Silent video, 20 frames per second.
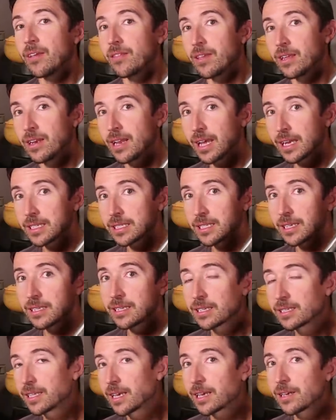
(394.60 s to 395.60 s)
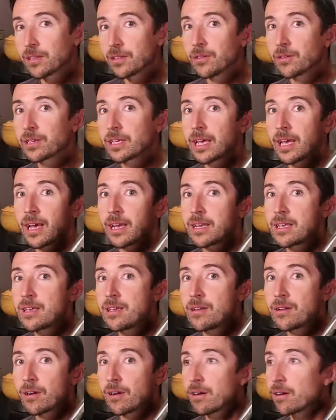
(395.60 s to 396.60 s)
The next thing to take a look at
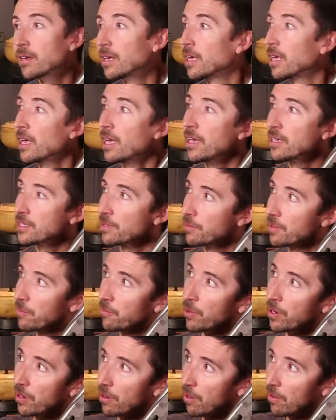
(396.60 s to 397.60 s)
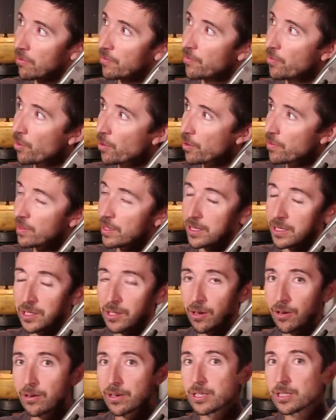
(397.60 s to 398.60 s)
here is I'm going to bring all four of these
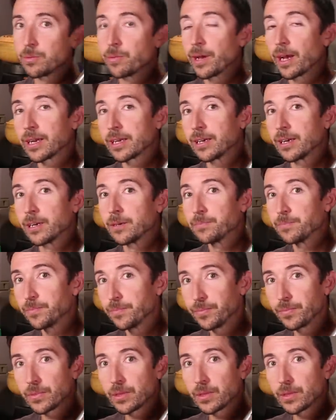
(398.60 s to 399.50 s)
targets back up.